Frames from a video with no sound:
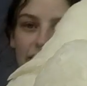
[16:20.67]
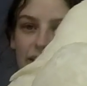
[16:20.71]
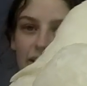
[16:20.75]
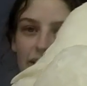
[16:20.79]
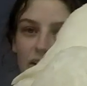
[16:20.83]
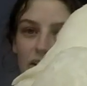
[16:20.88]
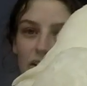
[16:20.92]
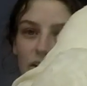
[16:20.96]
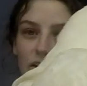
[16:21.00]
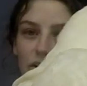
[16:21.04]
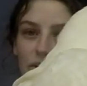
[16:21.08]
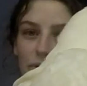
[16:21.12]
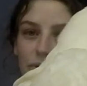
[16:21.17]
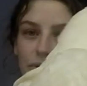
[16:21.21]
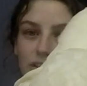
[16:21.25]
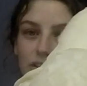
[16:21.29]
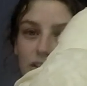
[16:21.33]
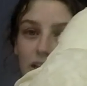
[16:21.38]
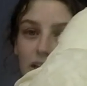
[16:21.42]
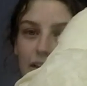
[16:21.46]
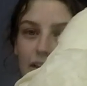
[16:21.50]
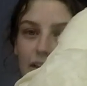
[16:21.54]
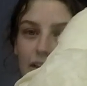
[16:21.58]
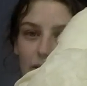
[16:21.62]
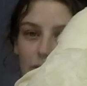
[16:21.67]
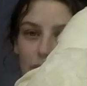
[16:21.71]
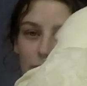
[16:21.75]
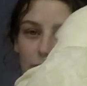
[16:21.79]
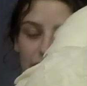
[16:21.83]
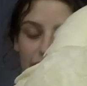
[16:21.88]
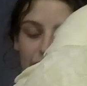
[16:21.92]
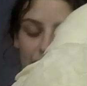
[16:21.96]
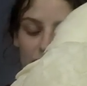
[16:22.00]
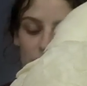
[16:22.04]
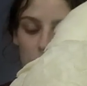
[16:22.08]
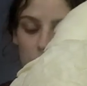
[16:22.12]
can use when they
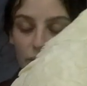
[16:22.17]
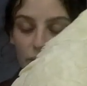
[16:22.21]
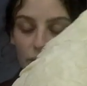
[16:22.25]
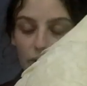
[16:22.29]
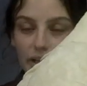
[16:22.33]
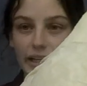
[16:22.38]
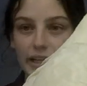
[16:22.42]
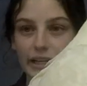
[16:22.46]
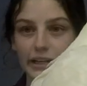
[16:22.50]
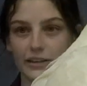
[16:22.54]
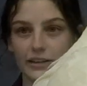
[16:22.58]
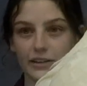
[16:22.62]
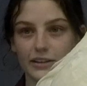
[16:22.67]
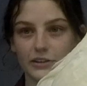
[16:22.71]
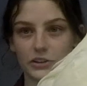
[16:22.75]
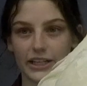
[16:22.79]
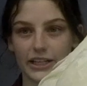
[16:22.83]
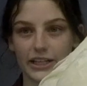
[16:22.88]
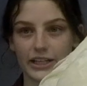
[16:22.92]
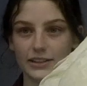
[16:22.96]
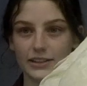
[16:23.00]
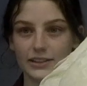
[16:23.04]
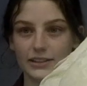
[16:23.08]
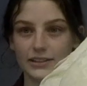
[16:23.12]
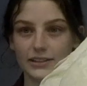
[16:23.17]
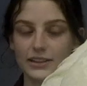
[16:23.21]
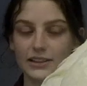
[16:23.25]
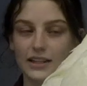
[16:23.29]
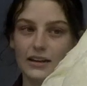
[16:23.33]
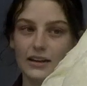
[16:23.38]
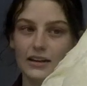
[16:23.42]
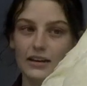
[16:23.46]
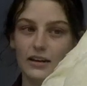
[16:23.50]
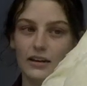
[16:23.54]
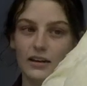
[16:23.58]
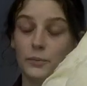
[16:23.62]
are preening their chickens,
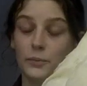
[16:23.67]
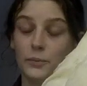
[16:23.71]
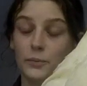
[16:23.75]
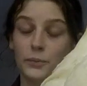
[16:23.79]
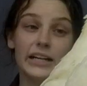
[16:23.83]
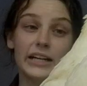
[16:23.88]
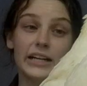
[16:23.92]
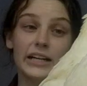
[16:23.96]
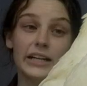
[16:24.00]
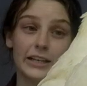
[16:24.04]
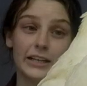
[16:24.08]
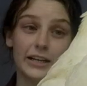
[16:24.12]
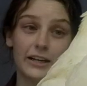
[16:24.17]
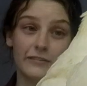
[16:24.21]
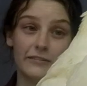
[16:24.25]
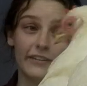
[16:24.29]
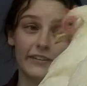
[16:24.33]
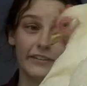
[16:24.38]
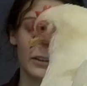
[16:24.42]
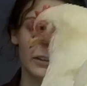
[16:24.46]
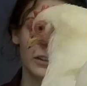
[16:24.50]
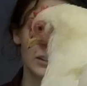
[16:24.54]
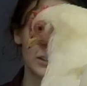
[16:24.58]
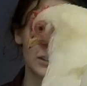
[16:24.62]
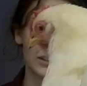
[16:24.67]
or preening their feathers.